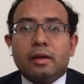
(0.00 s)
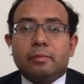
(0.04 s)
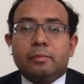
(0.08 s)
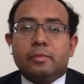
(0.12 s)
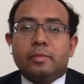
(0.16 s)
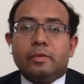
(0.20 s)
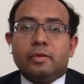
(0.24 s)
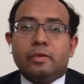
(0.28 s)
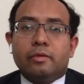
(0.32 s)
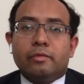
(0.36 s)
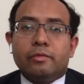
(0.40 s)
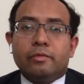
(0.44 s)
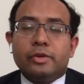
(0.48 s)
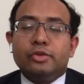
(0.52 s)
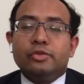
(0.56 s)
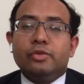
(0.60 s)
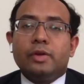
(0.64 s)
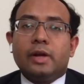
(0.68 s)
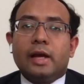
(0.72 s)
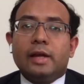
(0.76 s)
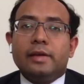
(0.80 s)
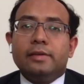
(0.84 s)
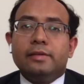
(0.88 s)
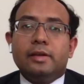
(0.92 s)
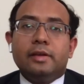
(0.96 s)

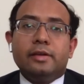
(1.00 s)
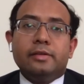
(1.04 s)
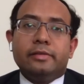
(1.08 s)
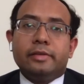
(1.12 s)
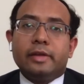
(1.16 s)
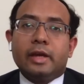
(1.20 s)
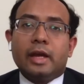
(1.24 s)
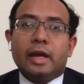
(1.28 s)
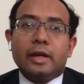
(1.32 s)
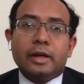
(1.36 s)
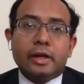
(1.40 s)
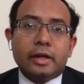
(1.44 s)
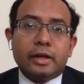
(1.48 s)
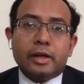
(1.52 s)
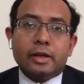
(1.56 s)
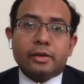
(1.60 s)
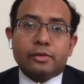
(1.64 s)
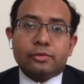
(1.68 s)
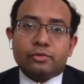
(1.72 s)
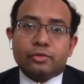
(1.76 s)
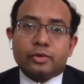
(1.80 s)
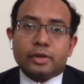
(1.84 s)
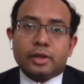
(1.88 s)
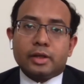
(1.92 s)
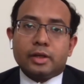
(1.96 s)
visualizing say an industry
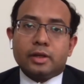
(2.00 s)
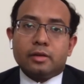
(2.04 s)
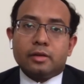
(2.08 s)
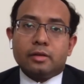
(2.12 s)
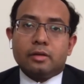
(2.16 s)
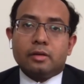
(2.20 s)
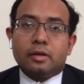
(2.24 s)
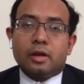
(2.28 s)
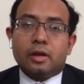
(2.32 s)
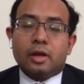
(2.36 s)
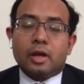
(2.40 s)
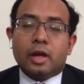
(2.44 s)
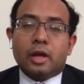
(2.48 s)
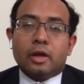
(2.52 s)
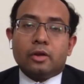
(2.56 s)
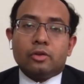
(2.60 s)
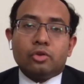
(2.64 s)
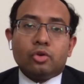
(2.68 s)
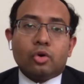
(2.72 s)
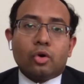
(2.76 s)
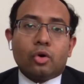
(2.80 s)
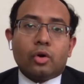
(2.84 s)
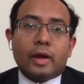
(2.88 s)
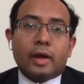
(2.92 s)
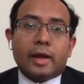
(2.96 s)
no
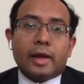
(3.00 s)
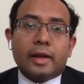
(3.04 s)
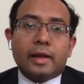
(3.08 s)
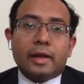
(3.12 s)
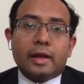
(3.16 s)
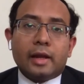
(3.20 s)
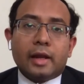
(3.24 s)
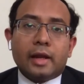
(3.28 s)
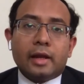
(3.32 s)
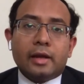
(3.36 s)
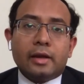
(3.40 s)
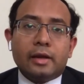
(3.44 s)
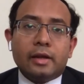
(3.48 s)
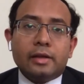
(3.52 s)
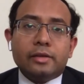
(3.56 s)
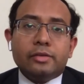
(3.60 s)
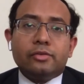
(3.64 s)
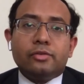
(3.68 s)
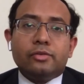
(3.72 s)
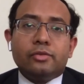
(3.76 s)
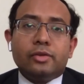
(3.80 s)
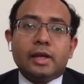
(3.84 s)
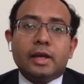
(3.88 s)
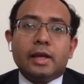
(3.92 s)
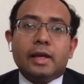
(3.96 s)
an
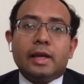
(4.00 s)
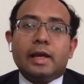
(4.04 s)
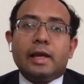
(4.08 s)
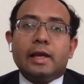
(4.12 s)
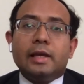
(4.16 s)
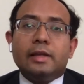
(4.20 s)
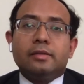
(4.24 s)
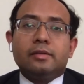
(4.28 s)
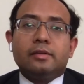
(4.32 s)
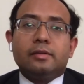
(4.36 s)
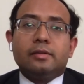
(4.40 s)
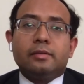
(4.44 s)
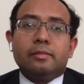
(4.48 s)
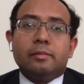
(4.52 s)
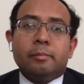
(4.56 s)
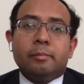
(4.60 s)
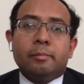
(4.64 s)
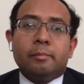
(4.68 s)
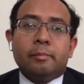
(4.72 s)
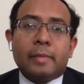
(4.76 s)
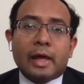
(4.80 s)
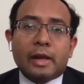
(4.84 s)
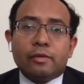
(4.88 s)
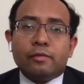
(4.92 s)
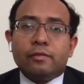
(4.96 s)
industry is
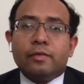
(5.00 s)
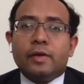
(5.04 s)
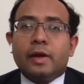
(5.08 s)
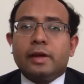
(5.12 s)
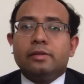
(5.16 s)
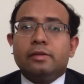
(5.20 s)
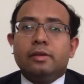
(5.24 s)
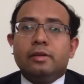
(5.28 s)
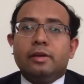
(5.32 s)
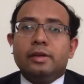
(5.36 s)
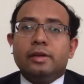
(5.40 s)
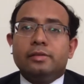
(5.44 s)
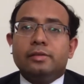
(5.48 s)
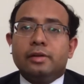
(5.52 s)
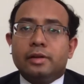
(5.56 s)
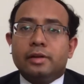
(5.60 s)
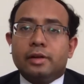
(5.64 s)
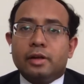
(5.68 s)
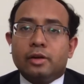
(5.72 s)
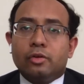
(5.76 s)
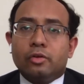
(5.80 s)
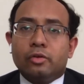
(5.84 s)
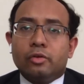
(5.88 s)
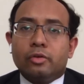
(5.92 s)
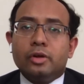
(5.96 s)
manufacturing certain
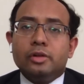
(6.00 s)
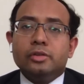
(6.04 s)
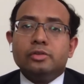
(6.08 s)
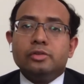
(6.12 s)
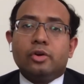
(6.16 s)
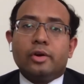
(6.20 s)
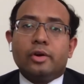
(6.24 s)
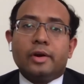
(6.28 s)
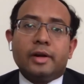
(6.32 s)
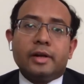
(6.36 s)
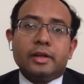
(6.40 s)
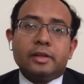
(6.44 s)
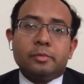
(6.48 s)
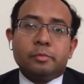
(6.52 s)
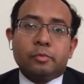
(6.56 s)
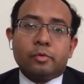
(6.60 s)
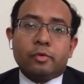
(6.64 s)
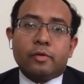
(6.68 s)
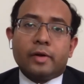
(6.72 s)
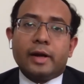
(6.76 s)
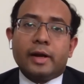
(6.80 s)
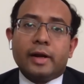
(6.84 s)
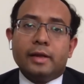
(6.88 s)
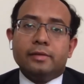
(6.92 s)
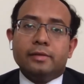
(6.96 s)
goods or it is providing
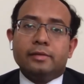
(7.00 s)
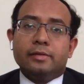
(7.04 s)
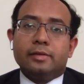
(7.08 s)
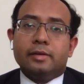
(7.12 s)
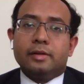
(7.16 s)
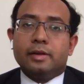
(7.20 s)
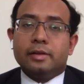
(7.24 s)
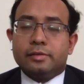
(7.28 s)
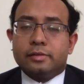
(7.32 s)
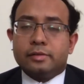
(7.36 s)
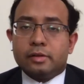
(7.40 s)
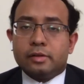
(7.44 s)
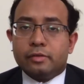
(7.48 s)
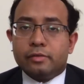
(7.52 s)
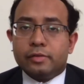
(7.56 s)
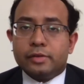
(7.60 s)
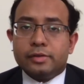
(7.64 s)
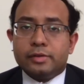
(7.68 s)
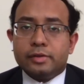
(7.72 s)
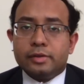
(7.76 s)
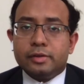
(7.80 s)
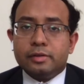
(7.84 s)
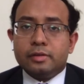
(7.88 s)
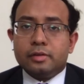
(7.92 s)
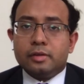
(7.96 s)
certain services
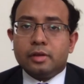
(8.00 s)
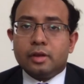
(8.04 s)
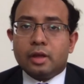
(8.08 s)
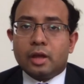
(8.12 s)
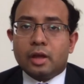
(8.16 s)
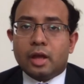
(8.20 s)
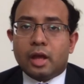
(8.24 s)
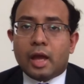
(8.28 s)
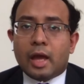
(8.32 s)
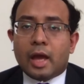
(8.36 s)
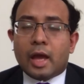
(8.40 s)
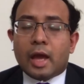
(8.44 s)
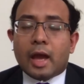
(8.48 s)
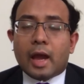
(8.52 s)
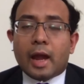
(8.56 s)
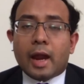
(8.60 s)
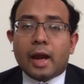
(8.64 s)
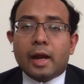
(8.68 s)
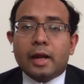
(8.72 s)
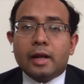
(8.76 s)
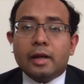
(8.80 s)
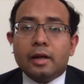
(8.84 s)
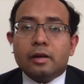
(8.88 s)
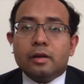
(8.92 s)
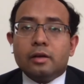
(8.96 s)
and
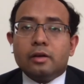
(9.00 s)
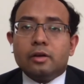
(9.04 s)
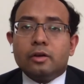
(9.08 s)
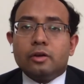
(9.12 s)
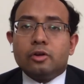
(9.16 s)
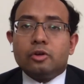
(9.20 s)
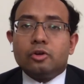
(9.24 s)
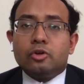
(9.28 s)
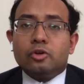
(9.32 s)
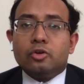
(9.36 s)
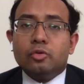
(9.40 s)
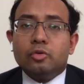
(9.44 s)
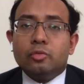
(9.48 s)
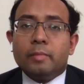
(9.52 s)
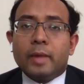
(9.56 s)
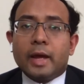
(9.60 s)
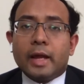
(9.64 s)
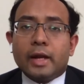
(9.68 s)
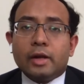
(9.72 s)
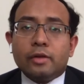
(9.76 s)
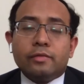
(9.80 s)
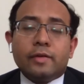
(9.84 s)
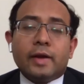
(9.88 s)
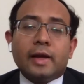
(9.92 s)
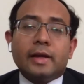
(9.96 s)
to
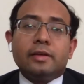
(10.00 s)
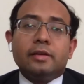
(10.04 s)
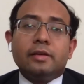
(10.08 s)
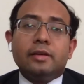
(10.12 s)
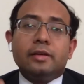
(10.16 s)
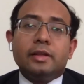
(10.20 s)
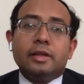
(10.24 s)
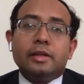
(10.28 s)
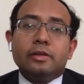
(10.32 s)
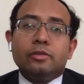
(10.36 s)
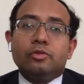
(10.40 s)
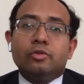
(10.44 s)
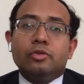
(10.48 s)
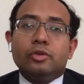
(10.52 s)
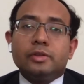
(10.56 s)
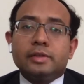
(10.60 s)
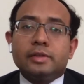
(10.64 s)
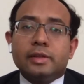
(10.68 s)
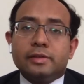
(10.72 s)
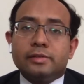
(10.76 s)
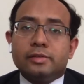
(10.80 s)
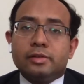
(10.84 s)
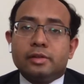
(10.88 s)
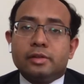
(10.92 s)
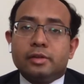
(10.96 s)
manufacture these goods and
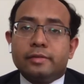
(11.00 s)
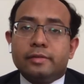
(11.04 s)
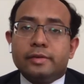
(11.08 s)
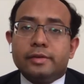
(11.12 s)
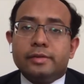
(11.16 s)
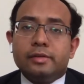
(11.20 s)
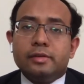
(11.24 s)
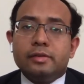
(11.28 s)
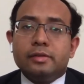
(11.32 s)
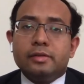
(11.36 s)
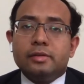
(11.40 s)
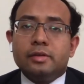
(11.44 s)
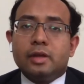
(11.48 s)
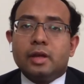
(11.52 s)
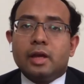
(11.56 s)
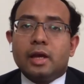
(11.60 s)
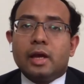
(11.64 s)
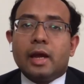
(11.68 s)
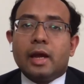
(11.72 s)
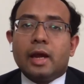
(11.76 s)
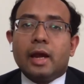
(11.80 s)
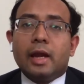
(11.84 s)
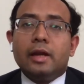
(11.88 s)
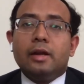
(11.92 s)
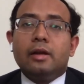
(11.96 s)
services
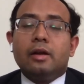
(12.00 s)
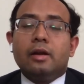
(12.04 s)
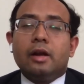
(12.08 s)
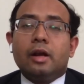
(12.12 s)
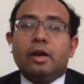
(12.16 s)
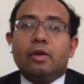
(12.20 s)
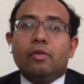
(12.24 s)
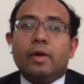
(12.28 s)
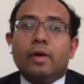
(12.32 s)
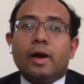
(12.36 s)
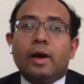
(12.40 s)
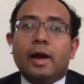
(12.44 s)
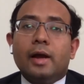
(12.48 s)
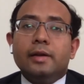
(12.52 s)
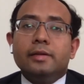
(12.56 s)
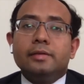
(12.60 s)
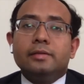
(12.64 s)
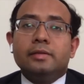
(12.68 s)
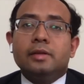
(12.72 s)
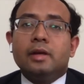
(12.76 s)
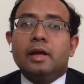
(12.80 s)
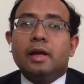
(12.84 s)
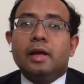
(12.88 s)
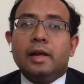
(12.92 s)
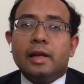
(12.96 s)
it requires
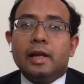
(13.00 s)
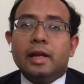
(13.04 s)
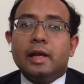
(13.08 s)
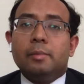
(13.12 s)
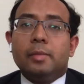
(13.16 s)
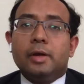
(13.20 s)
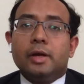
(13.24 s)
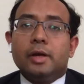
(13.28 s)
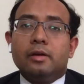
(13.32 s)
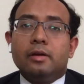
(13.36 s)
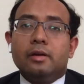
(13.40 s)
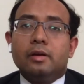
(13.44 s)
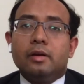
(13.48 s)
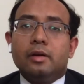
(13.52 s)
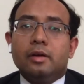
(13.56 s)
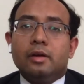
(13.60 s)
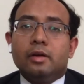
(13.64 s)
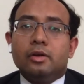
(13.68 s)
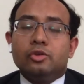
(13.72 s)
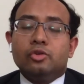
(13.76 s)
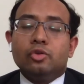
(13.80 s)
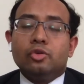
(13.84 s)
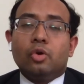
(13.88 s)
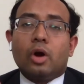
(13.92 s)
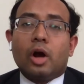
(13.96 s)
labor
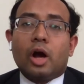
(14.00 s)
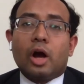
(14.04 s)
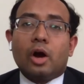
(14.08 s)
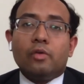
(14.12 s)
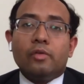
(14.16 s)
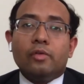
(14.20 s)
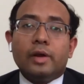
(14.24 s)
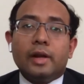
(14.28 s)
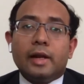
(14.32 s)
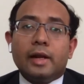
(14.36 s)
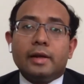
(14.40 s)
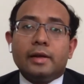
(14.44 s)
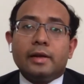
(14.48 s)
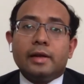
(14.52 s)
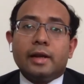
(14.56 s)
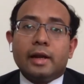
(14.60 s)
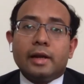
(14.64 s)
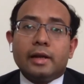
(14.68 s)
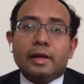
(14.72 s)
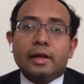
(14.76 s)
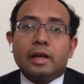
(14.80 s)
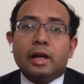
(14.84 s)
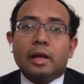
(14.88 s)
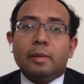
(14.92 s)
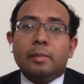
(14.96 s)
so how will it get
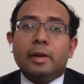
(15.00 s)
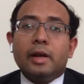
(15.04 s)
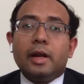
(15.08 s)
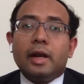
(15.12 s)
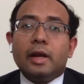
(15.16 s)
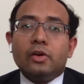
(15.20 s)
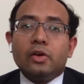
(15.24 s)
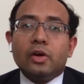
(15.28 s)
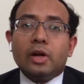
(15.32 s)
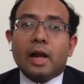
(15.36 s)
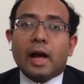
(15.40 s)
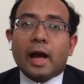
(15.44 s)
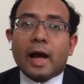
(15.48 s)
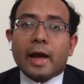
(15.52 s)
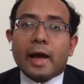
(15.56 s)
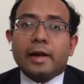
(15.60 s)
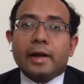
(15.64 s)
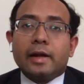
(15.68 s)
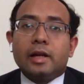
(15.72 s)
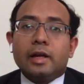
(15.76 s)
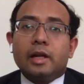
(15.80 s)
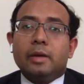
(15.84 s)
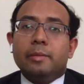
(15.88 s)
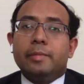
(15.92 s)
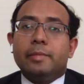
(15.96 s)
labor it will hire
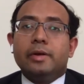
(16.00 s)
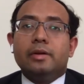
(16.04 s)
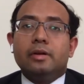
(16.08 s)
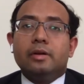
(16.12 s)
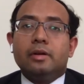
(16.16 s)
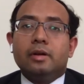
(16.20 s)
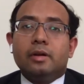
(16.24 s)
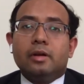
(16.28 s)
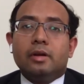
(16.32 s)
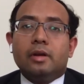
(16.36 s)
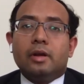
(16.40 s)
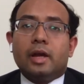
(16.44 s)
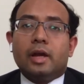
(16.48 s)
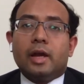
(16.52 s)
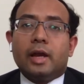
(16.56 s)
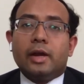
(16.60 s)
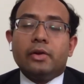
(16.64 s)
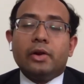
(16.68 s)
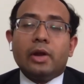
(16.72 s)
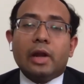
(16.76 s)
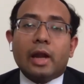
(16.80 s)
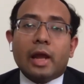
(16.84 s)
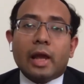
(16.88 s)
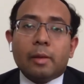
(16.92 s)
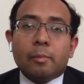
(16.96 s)
labor it will
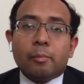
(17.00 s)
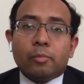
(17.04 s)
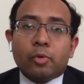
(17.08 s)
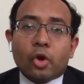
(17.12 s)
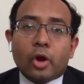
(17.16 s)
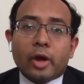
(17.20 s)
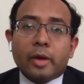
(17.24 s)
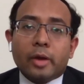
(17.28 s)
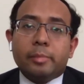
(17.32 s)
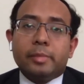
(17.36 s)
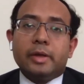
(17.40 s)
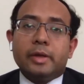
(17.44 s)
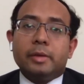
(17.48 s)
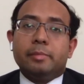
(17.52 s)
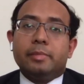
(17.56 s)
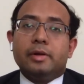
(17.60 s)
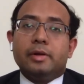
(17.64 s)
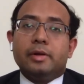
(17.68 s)
employ people